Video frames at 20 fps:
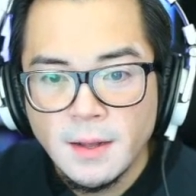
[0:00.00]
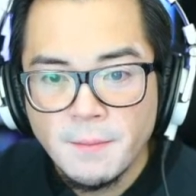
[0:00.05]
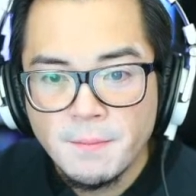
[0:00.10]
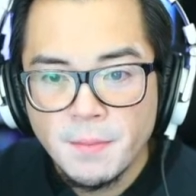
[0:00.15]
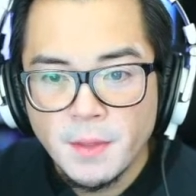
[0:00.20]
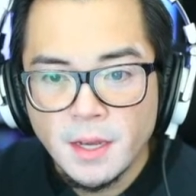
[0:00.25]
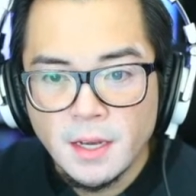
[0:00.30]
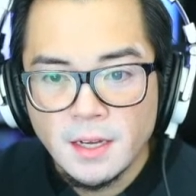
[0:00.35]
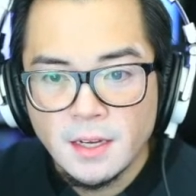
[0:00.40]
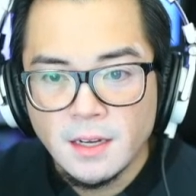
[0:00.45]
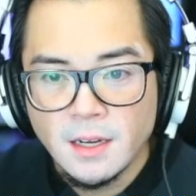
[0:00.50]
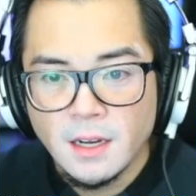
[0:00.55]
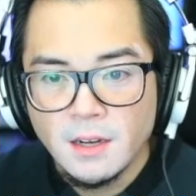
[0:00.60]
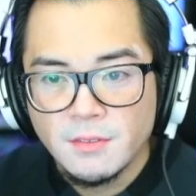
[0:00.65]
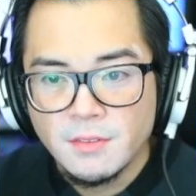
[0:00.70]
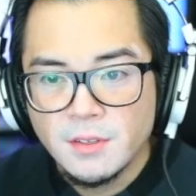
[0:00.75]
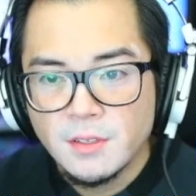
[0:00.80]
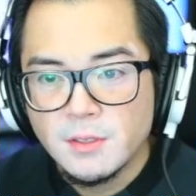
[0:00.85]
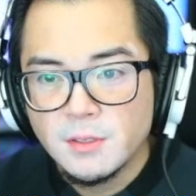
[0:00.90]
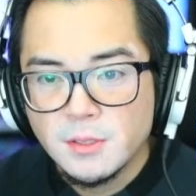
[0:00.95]

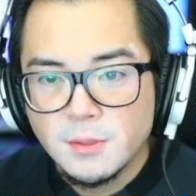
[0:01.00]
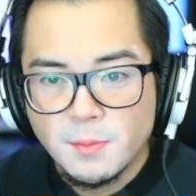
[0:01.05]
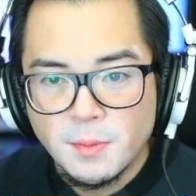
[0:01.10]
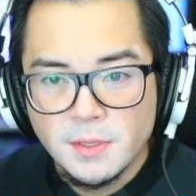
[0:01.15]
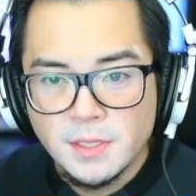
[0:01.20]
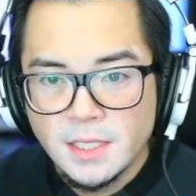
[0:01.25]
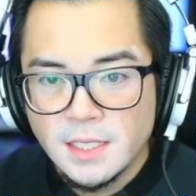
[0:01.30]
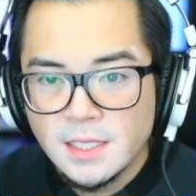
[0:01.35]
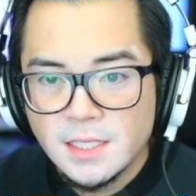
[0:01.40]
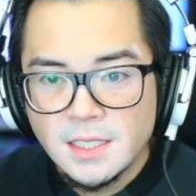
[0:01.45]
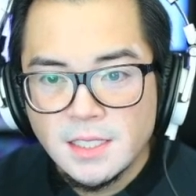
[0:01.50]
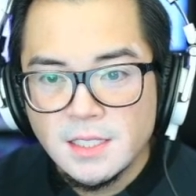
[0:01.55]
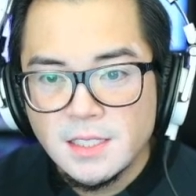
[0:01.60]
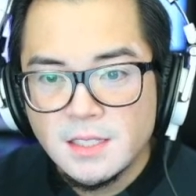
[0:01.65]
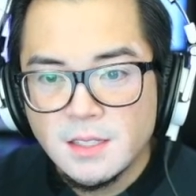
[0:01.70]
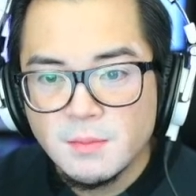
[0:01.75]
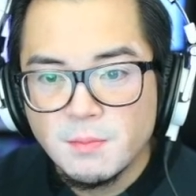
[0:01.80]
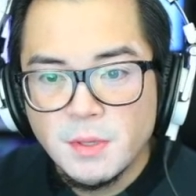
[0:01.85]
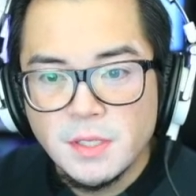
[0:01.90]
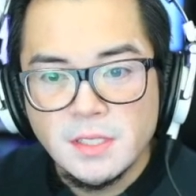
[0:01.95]
Offers presented
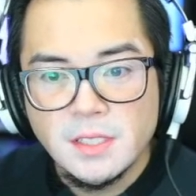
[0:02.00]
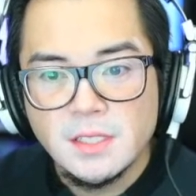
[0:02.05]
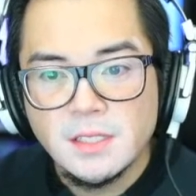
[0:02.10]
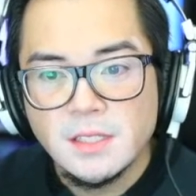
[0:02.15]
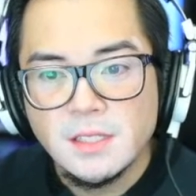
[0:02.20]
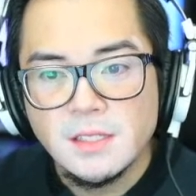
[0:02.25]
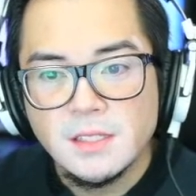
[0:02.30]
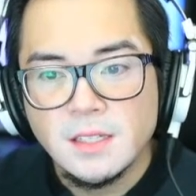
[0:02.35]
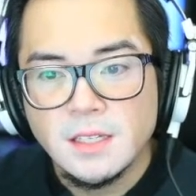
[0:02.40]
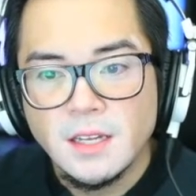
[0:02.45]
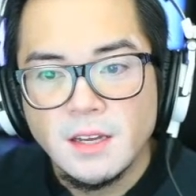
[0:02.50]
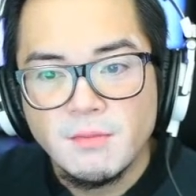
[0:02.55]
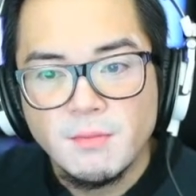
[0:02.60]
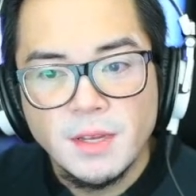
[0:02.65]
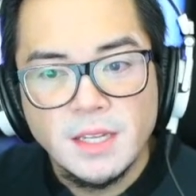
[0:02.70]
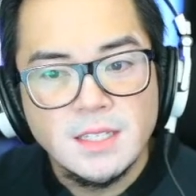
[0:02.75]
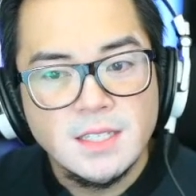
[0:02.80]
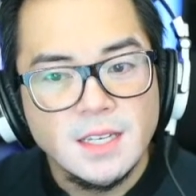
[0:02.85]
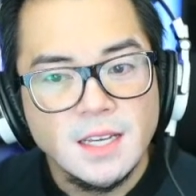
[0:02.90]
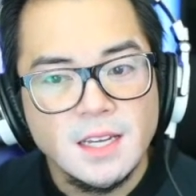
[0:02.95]
to businesses that have
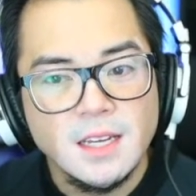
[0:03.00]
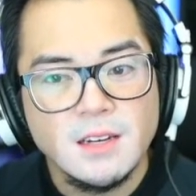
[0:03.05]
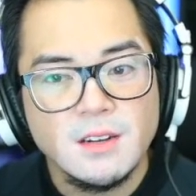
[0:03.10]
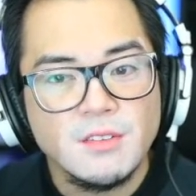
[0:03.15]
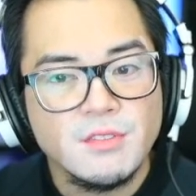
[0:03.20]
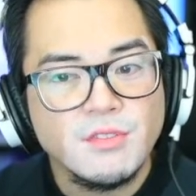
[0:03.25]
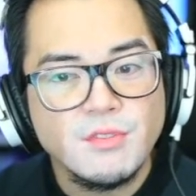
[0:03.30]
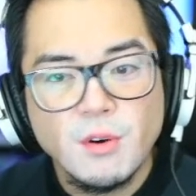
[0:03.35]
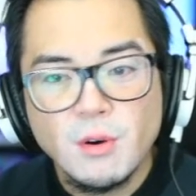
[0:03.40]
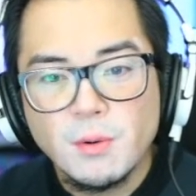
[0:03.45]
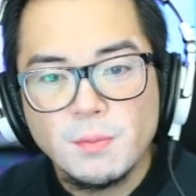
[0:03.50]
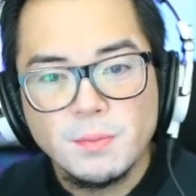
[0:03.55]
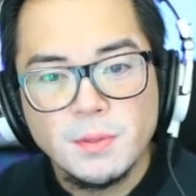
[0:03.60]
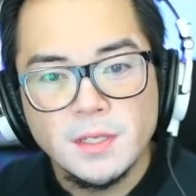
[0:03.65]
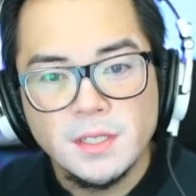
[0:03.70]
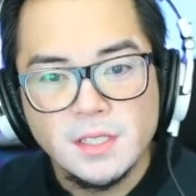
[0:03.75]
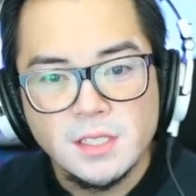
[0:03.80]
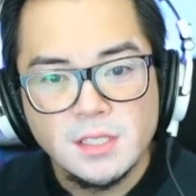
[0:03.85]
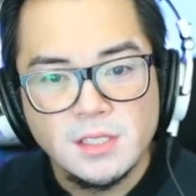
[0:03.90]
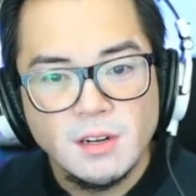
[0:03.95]
maintained a
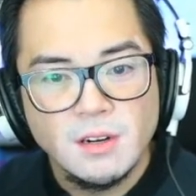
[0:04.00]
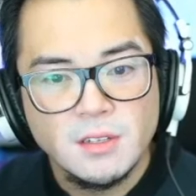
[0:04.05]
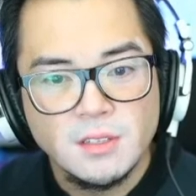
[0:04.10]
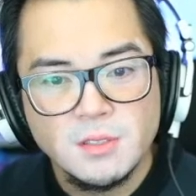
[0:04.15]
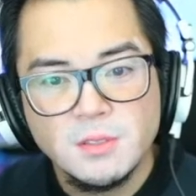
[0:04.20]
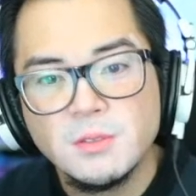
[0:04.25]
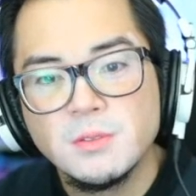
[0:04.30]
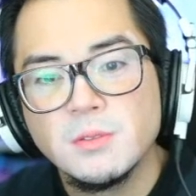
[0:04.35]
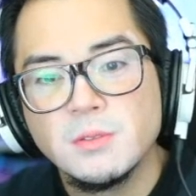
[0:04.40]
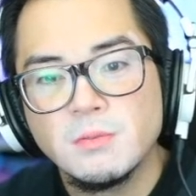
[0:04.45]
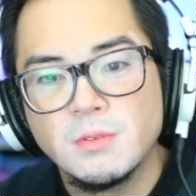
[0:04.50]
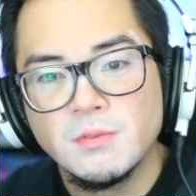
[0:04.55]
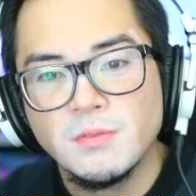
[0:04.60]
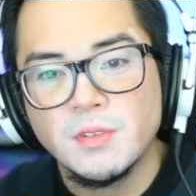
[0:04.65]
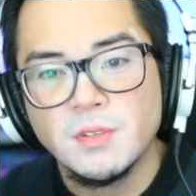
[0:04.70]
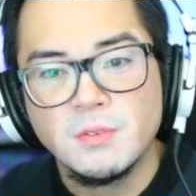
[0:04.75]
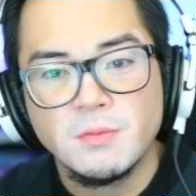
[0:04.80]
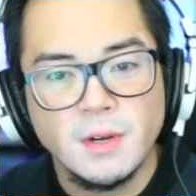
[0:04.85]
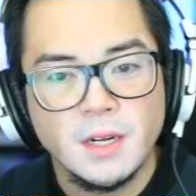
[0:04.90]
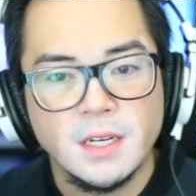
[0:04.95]
4+ star Google
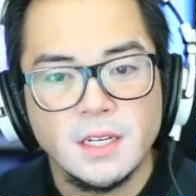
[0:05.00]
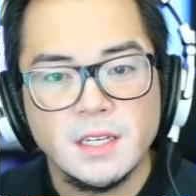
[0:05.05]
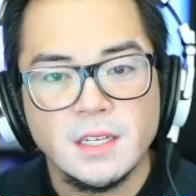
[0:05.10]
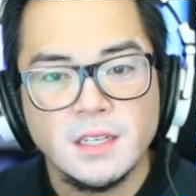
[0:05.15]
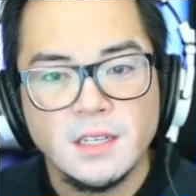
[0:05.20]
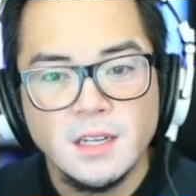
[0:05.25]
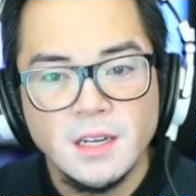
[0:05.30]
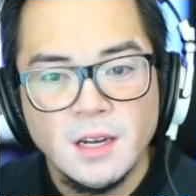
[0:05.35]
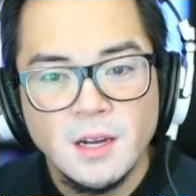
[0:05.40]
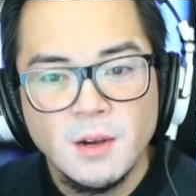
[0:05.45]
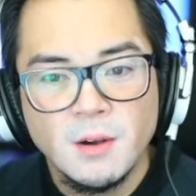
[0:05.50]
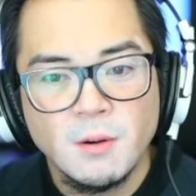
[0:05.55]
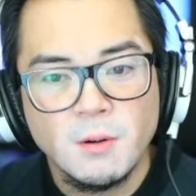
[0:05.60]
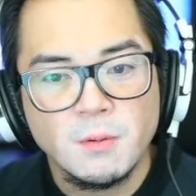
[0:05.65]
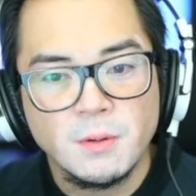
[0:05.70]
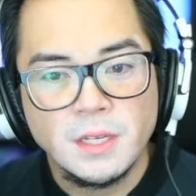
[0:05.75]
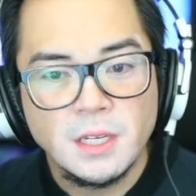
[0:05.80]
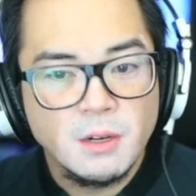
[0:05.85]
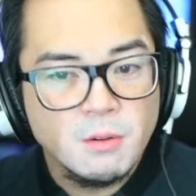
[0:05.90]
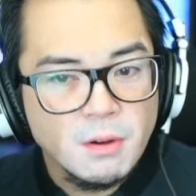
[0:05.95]
review rating
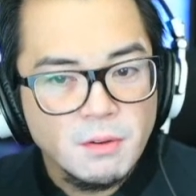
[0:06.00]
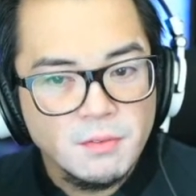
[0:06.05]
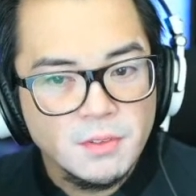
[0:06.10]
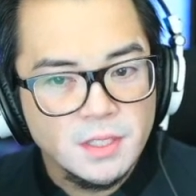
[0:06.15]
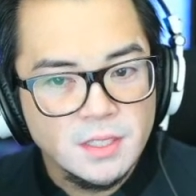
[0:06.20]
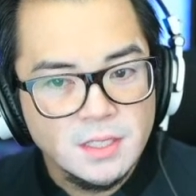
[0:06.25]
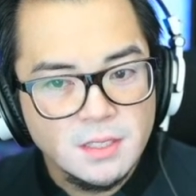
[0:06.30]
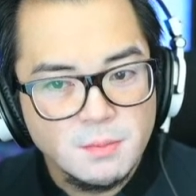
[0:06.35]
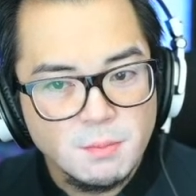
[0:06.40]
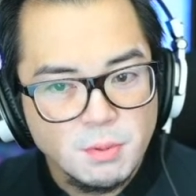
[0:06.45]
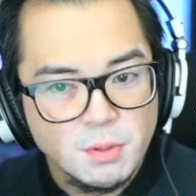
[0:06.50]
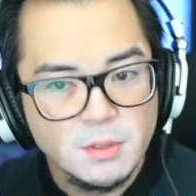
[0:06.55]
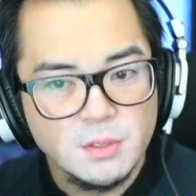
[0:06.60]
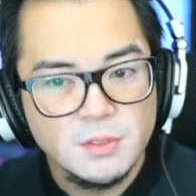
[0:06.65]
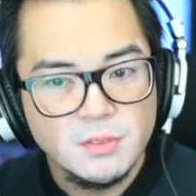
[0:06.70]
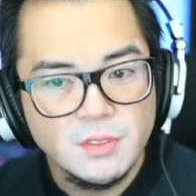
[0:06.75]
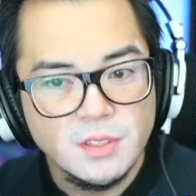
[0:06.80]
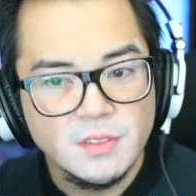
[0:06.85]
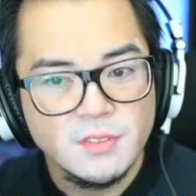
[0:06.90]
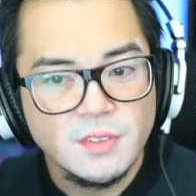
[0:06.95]
or equivalent
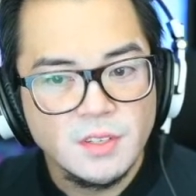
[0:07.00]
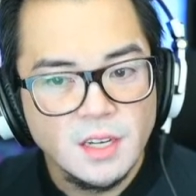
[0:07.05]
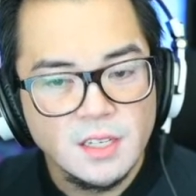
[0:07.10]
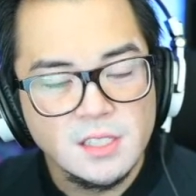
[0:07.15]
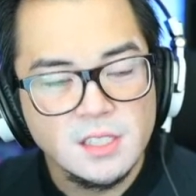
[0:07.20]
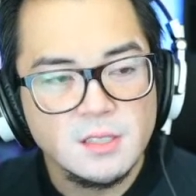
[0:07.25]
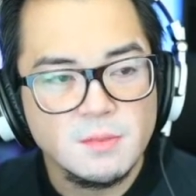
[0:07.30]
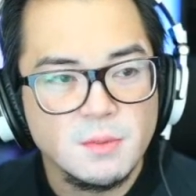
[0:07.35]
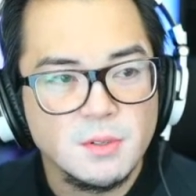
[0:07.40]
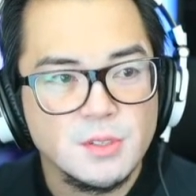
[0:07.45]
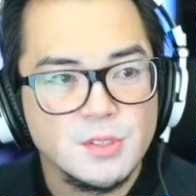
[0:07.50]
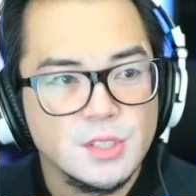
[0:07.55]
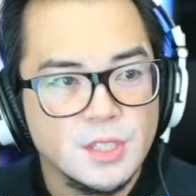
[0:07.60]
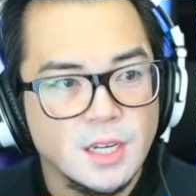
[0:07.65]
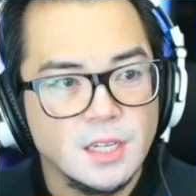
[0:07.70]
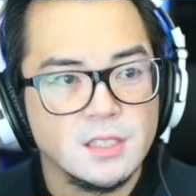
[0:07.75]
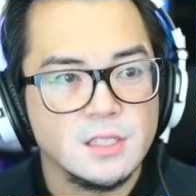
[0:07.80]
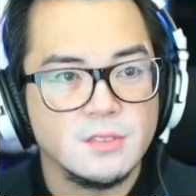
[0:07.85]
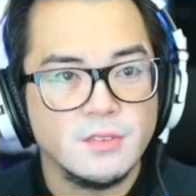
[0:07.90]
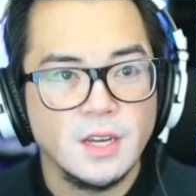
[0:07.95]
proof of customer
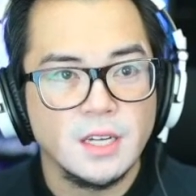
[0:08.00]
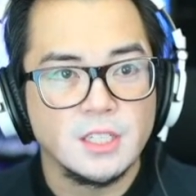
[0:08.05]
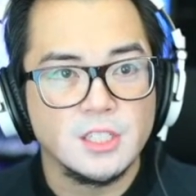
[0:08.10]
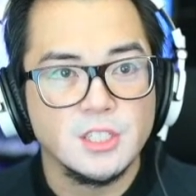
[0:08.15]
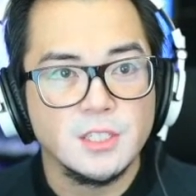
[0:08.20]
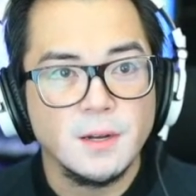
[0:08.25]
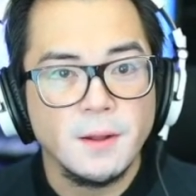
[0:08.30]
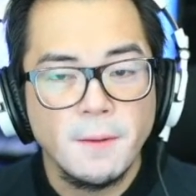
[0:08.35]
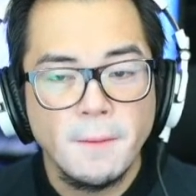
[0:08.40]
satisfaction.